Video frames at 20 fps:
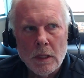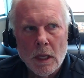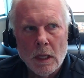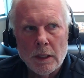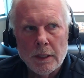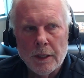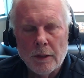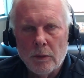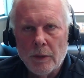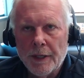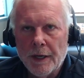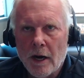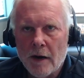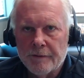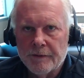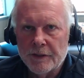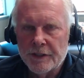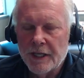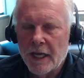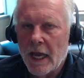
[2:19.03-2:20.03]
And we
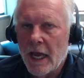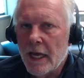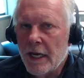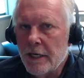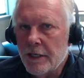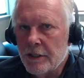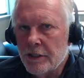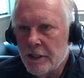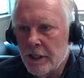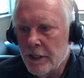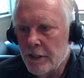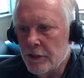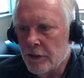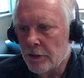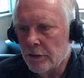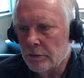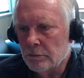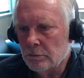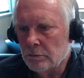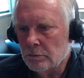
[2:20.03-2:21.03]
offer to any
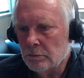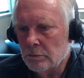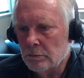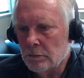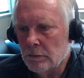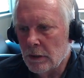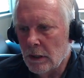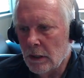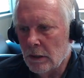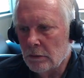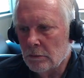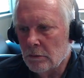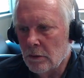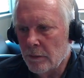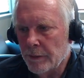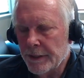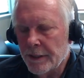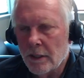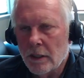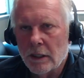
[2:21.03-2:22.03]
senior what
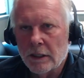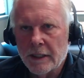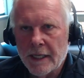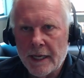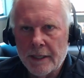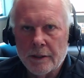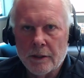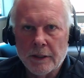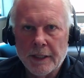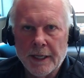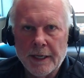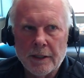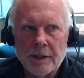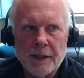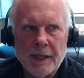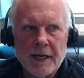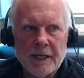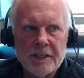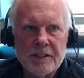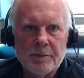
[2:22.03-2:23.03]
we call a landlord letter
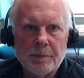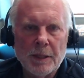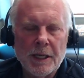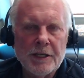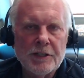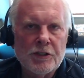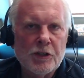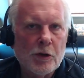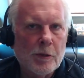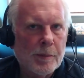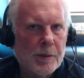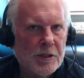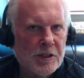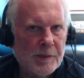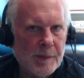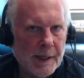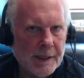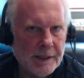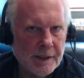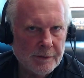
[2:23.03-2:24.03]
that explains to a
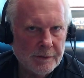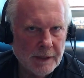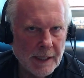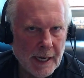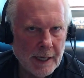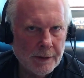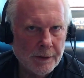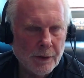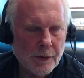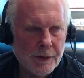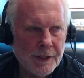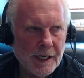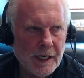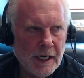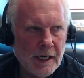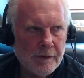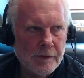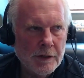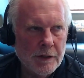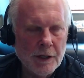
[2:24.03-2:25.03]
prospective landlord that
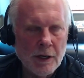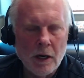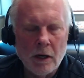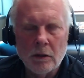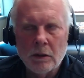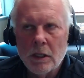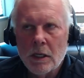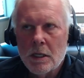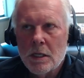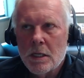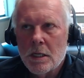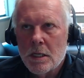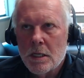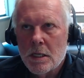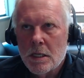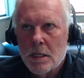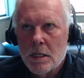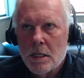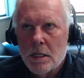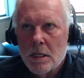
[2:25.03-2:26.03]
even though
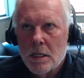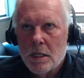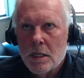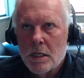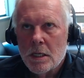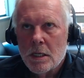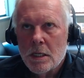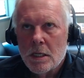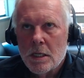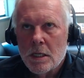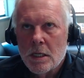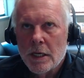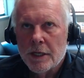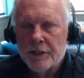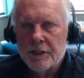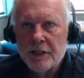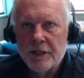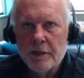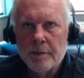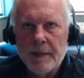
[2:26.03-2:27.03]
a
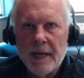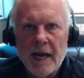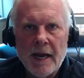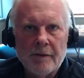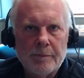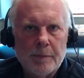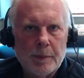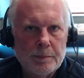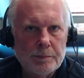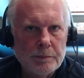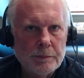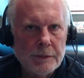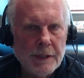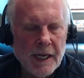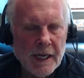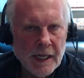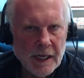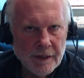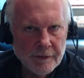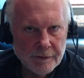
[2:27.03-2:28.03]
senior may have
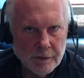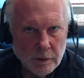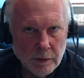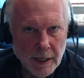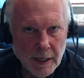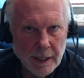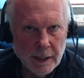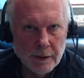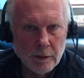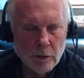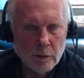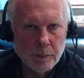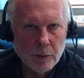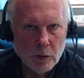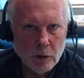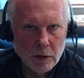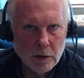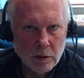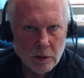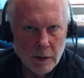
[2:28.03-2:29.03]
negative credit or
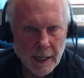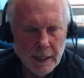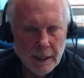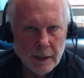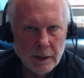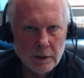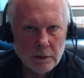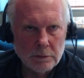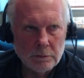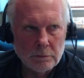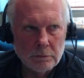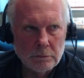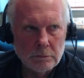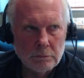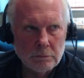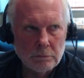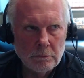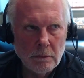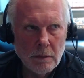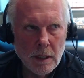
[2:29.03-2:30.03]
poor credit,
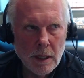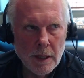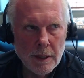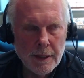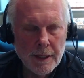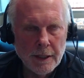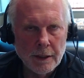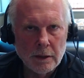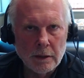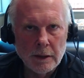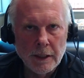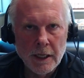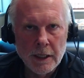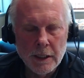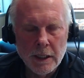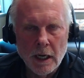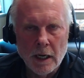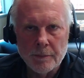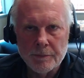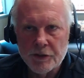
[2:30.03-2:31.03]
their
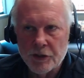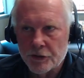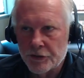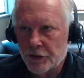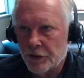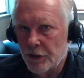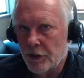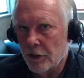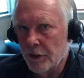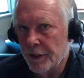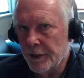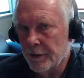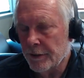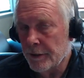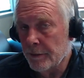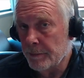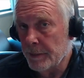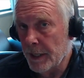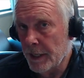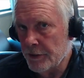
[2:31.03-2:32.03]
income, Social Security or
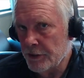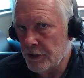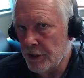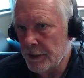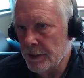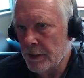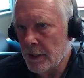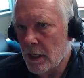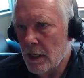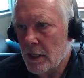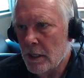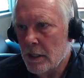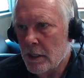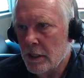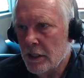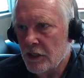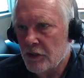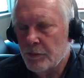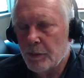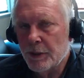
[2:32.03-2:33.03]
their pension
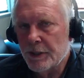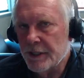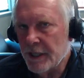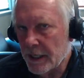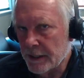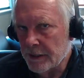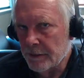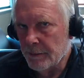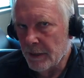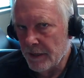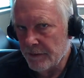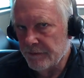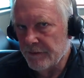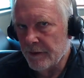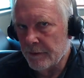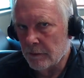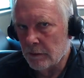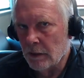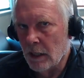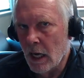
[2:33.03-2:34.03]
is protected by
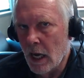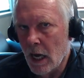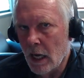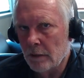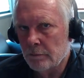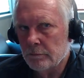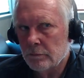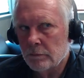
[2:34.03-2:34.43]
federal law.